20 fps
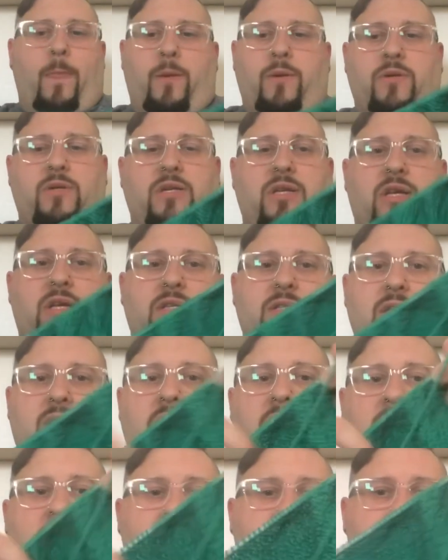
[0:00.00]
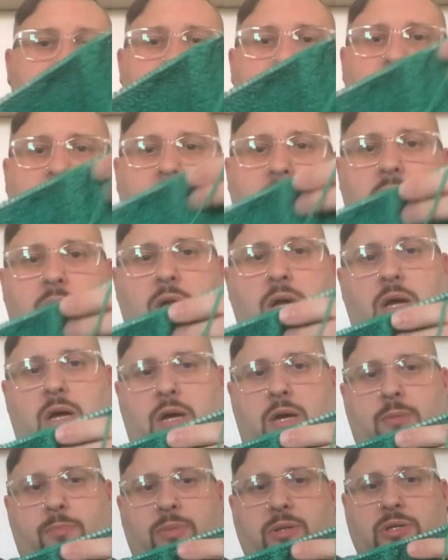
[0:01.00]
need to get
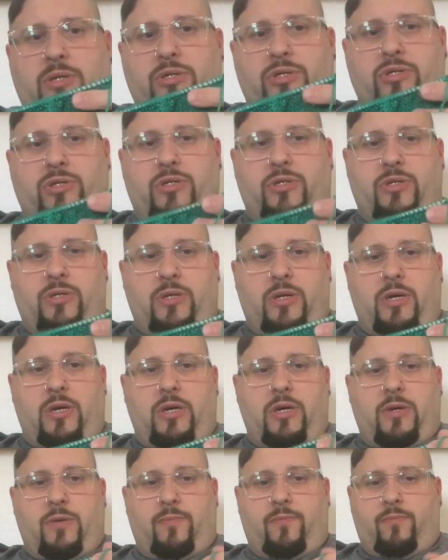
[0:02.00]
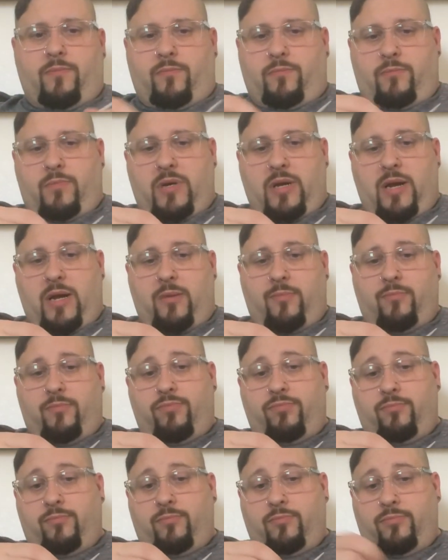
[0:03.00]
accomplished, but I'm,
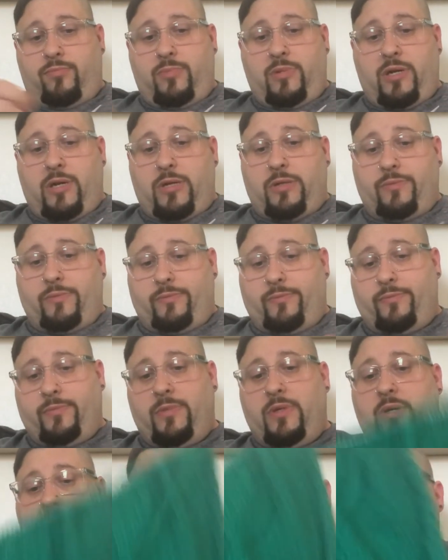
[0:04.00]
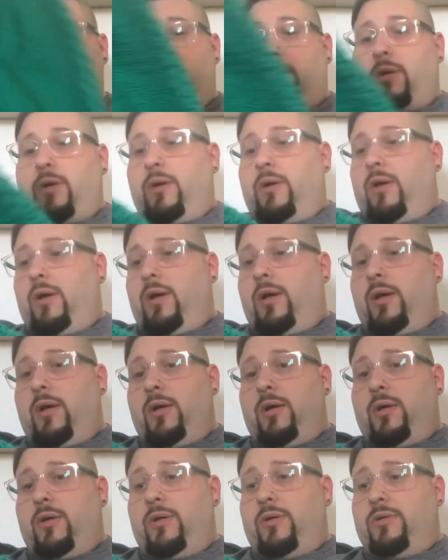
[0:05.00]
you
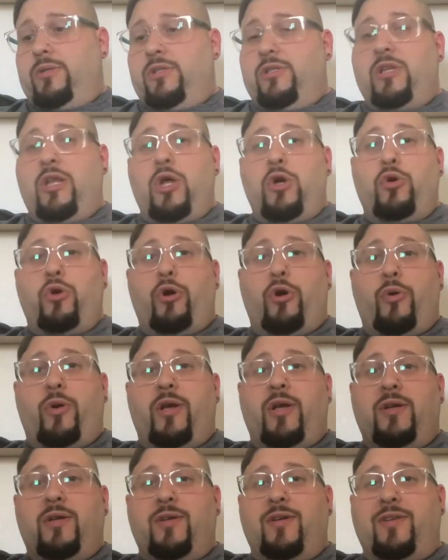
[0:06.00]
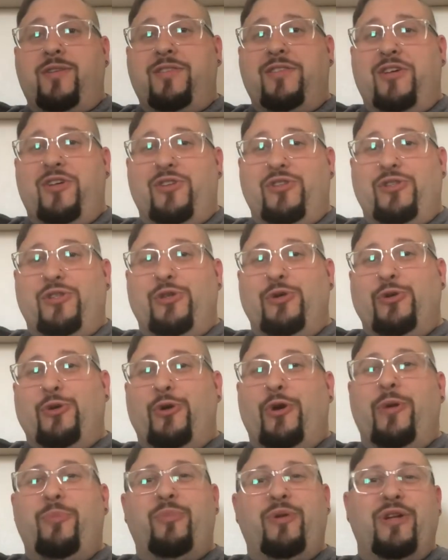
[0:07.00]
know, slow growing. It's all slow
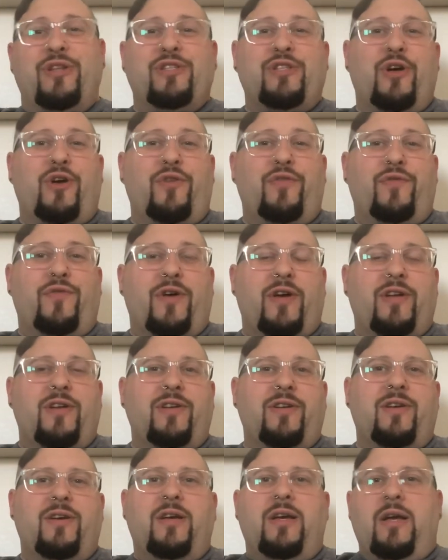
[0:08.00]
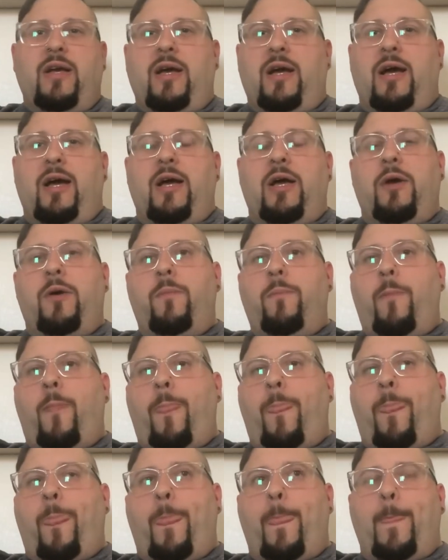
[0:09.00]
growing, but it's all fun. Um,
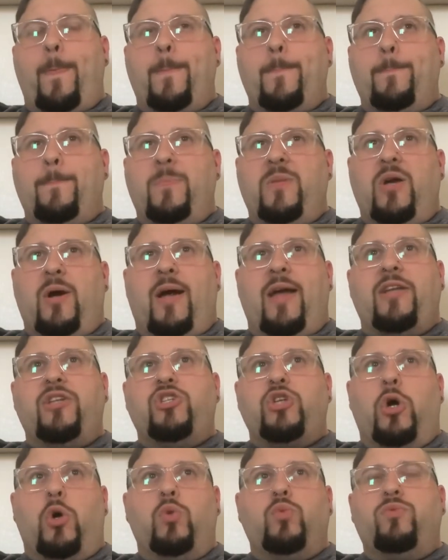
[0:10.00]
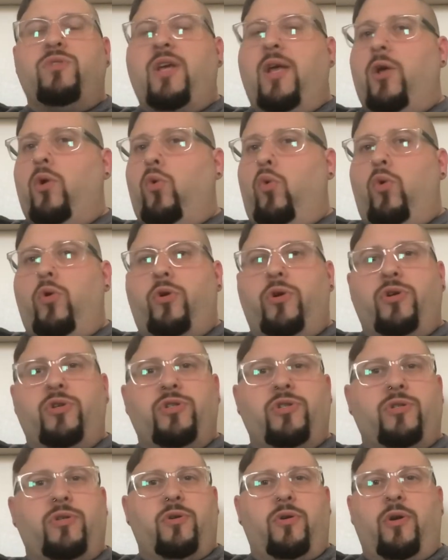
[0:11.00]
I don't take
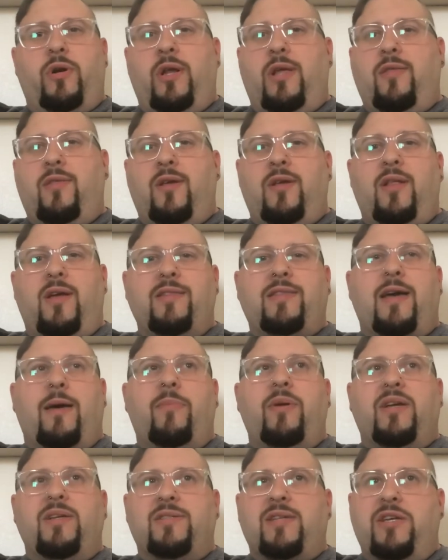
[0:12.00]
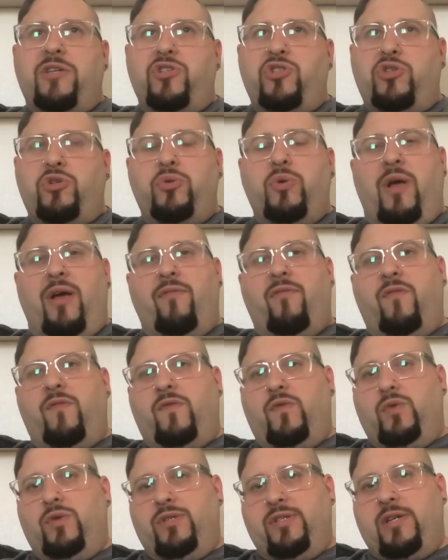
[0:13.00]
orders anything like that because I do have a
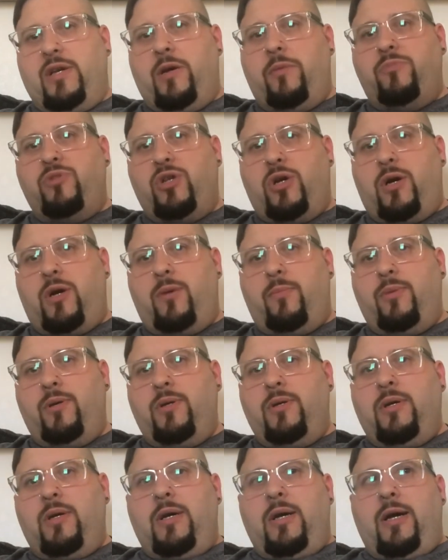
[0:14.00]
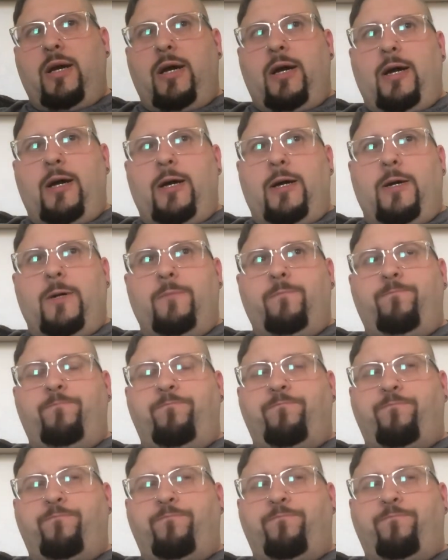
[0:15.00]
full-time job. Um,